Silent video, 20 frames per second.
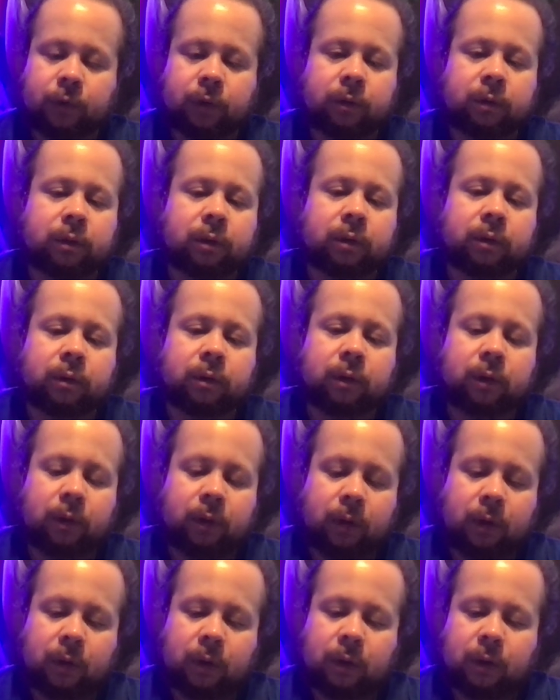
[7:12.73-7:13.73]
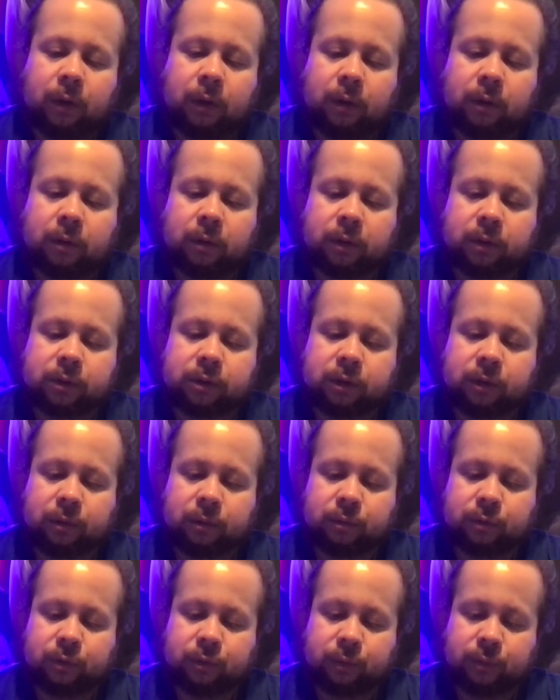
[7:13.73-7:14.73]
Okay. Let's go
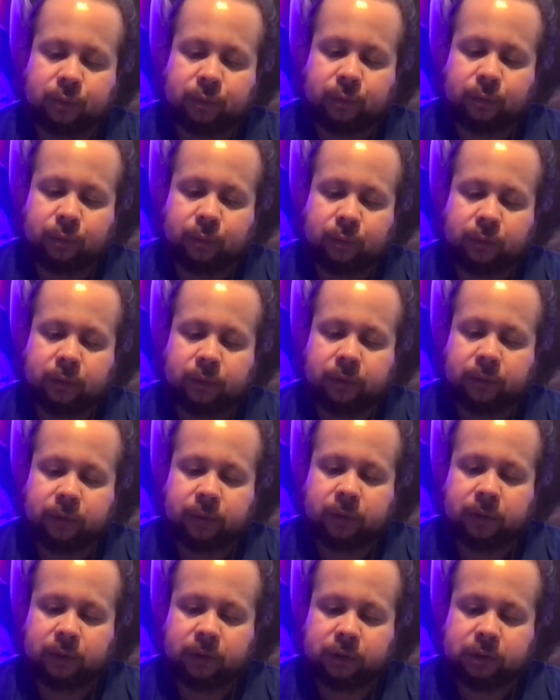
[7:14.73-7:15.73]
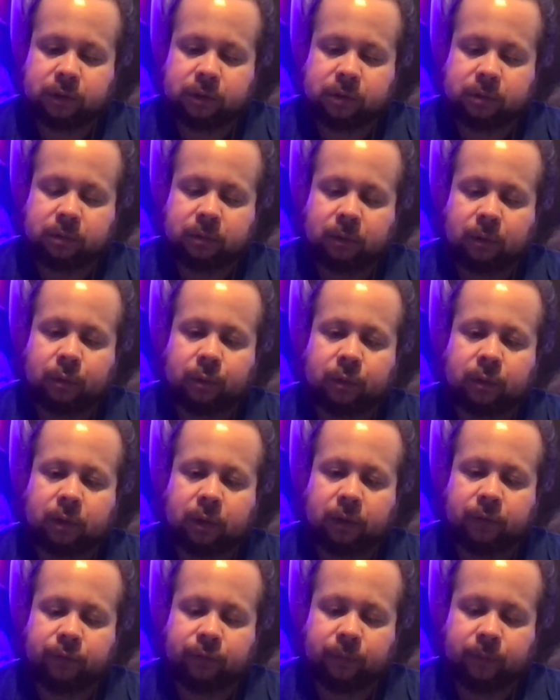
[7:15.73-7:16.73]
to this order
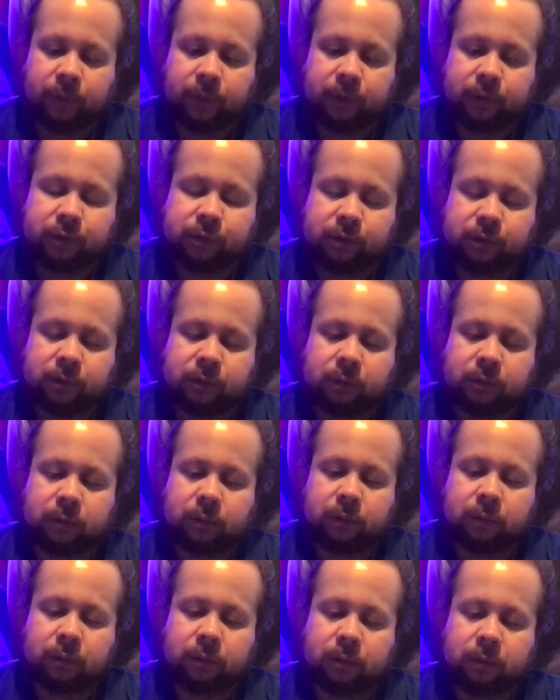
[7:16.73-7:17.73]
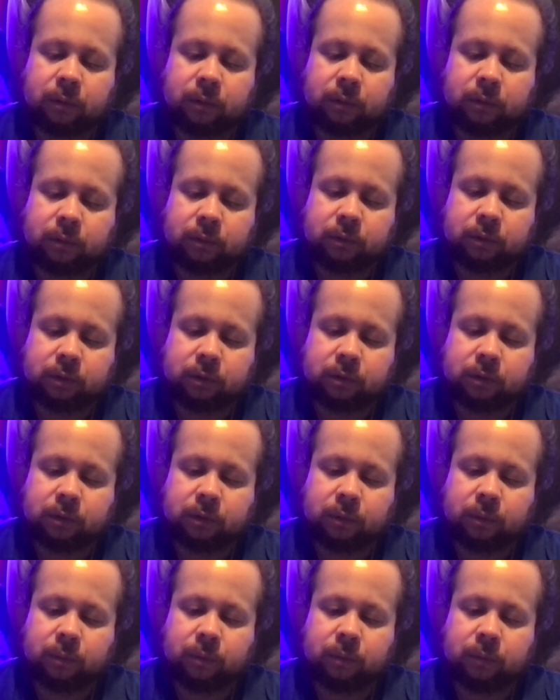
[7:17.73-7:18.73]
confirmation. Let's
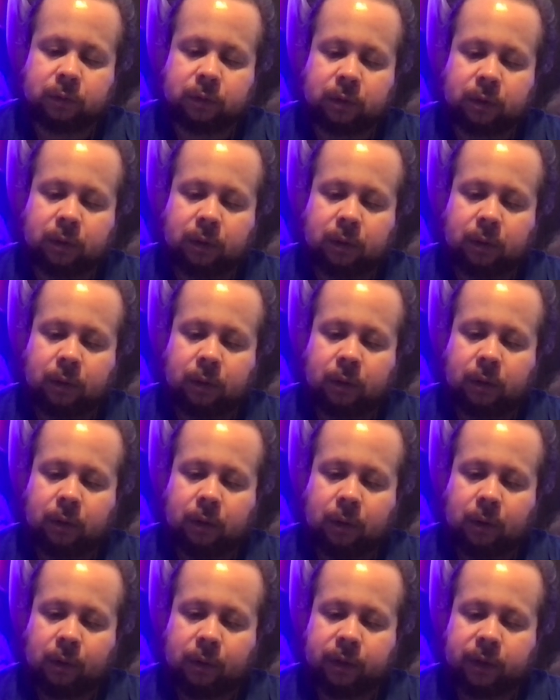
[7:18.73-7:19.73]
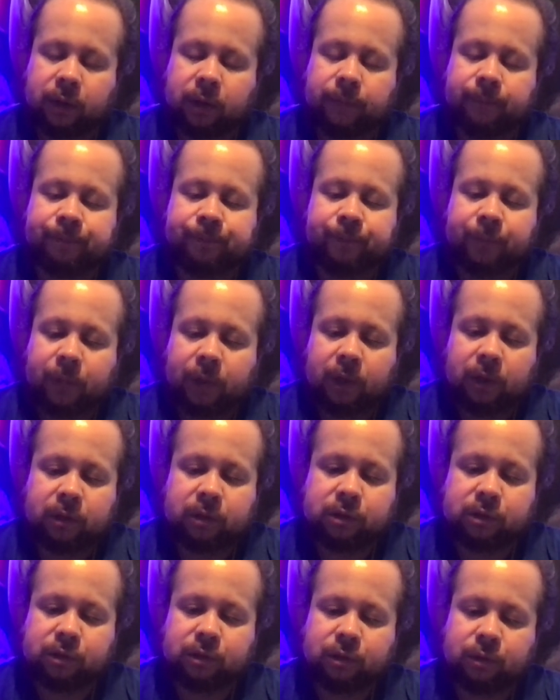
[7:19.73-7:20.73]
see. Okay.
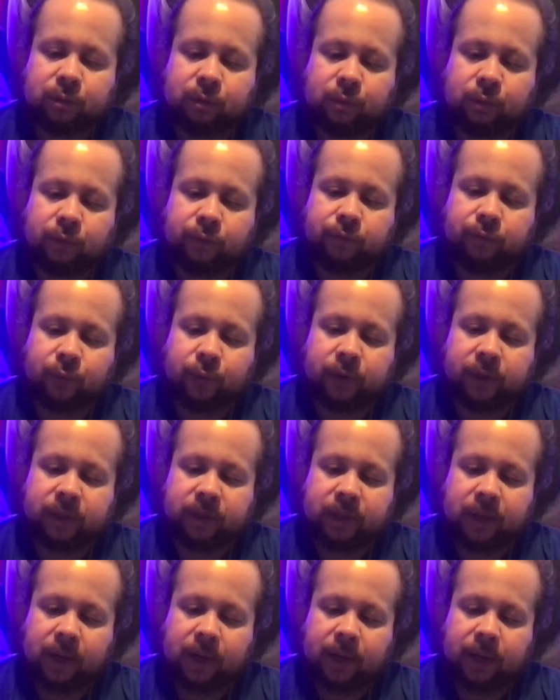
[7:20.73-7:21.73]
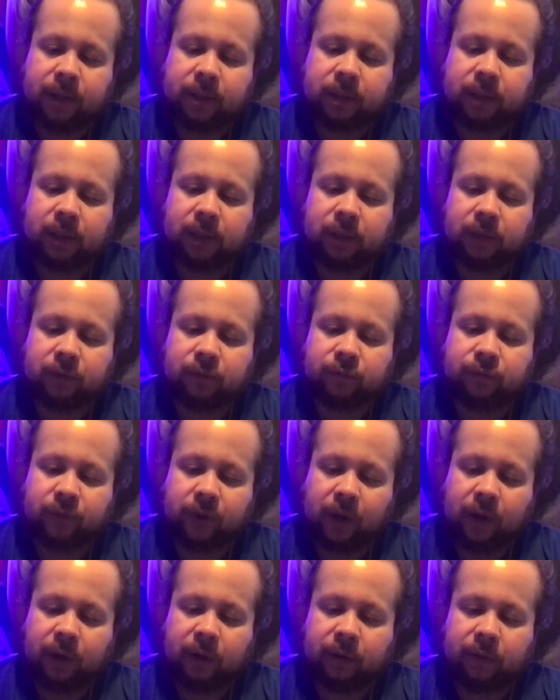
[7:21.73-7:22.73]
It's
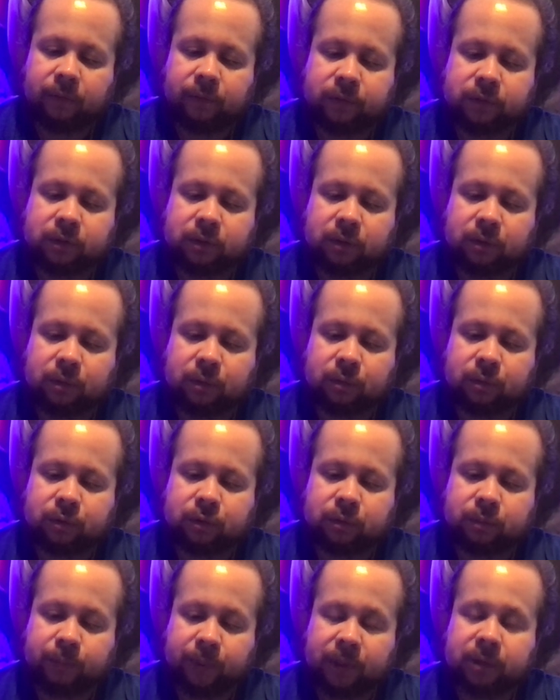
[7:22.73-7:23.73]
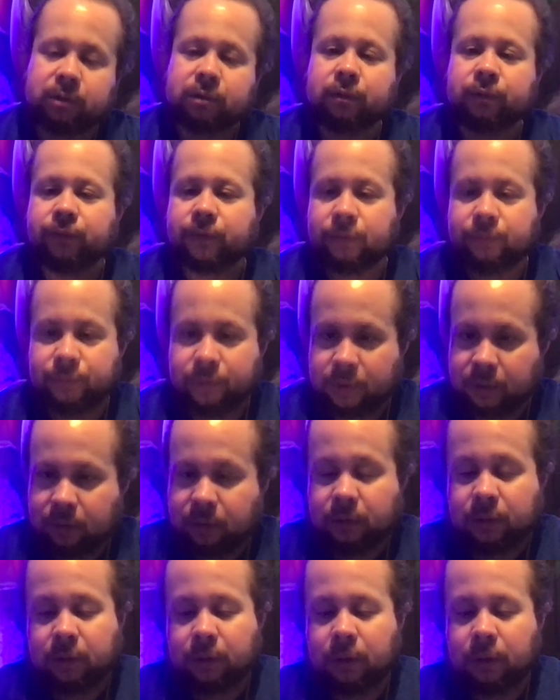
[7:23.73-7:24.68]
$249.95. So about $250.